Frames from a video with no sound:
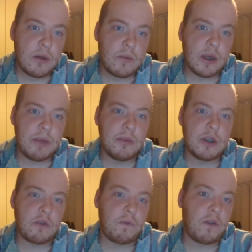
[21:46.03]
White
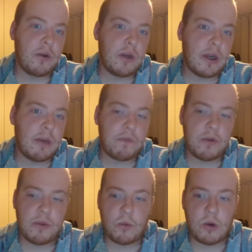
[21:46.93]
mist floated up
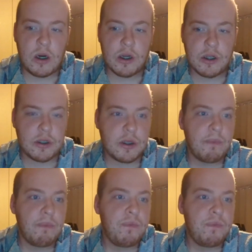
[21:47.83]
from the wands